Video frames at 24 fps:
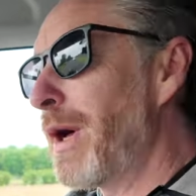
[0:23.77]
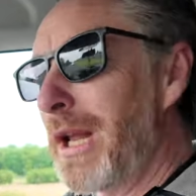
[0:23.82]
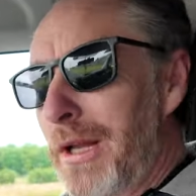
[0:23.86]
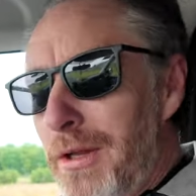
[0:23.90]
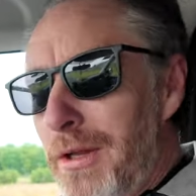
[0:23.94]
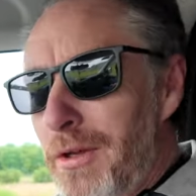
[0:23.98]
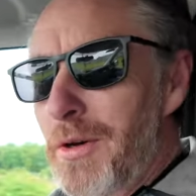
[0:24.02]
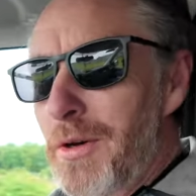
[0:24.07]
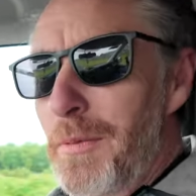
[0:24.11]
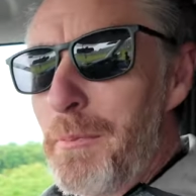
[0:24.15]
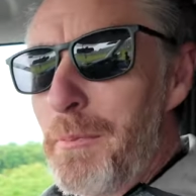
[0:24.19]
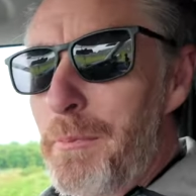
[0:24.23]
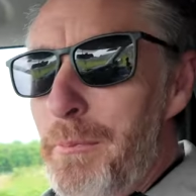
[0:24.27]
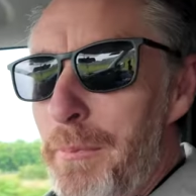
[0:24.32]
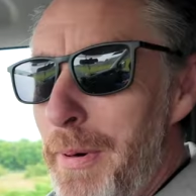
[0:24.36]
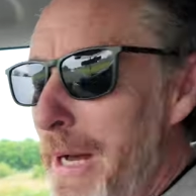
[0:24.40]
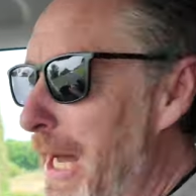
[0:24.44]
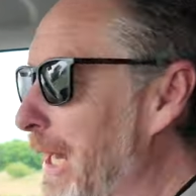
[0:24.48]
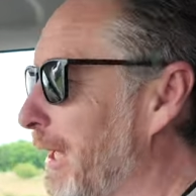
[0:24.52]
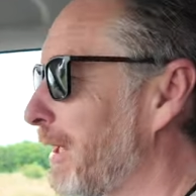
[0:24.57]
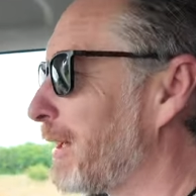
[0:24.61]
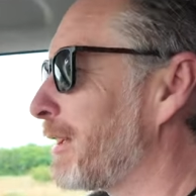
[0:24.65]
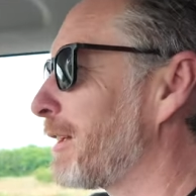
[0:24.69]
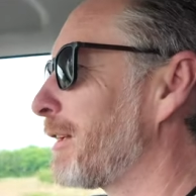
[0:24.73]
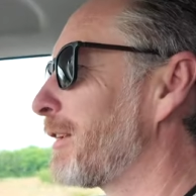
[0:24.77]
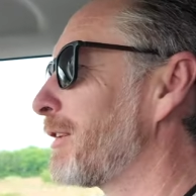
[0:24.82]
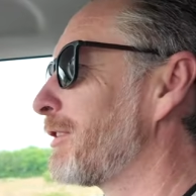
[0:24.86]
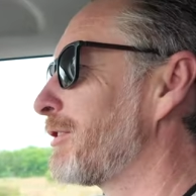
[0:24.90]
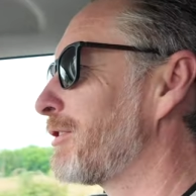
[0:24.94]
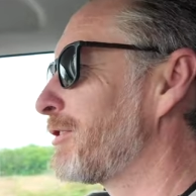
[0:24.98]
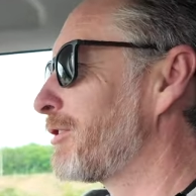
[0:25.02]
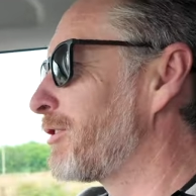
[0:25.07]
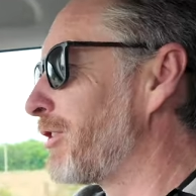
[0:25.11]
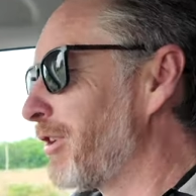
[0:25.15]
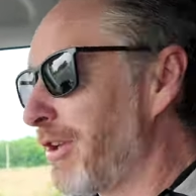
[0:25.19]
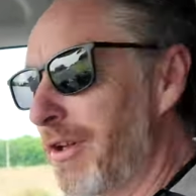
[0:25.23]
Welcome back
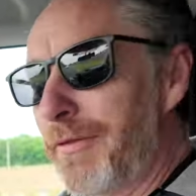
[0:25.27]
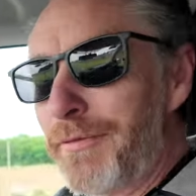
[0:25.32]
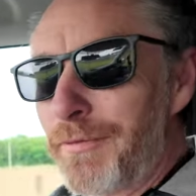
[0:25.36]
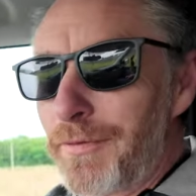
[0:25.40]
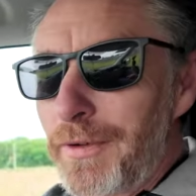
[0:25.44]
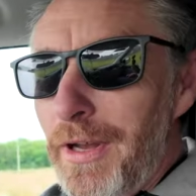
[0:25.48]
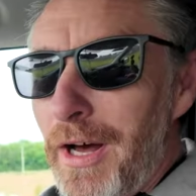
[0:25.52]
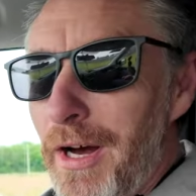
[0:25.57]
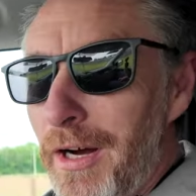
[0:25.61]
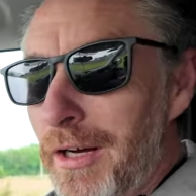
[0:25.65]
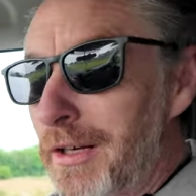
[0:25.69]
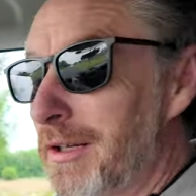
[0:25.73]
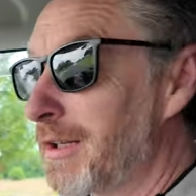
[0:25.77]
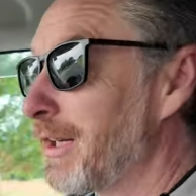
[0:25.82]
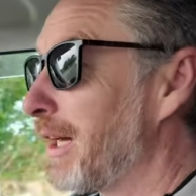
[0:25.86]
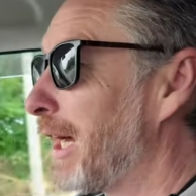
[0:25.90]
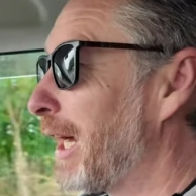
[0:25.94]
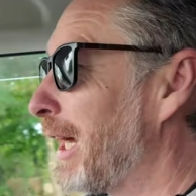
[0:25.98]
to the vlog.